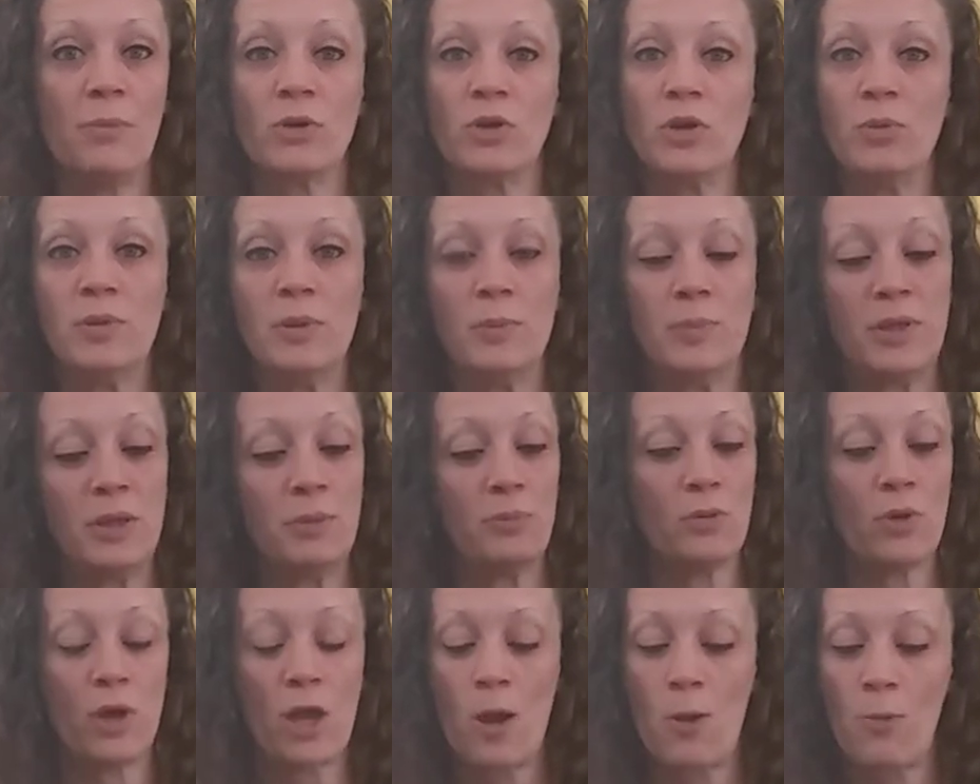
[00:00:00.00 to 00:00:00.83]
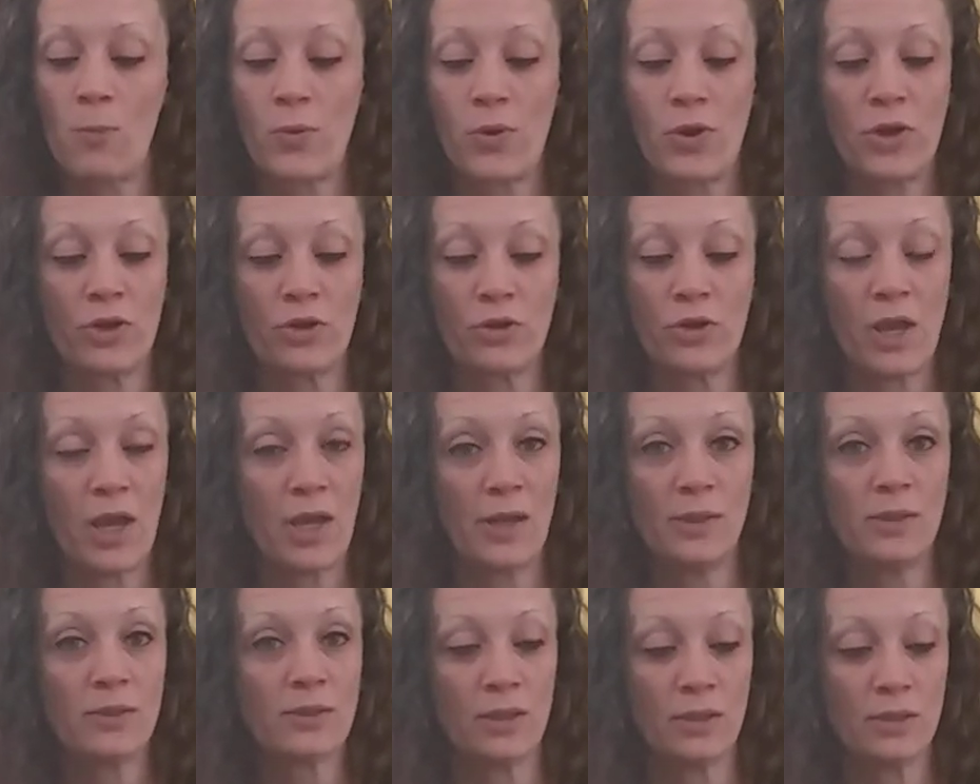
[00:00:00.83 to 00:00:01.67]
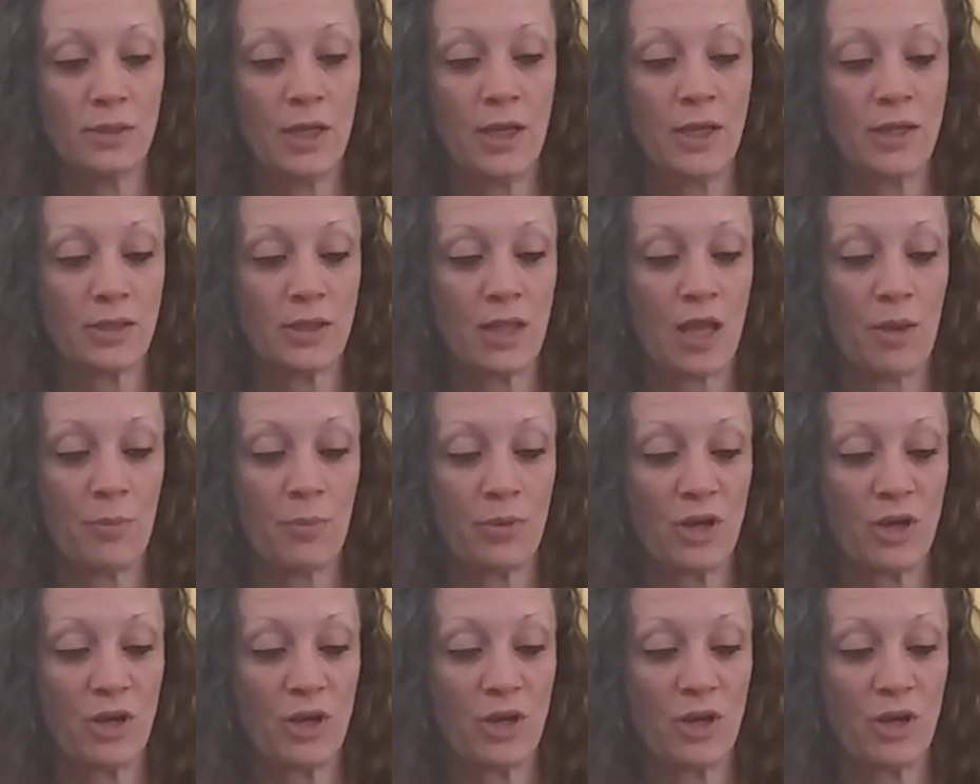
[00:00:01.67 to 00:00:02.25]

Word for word: It could be people at work or anything like that.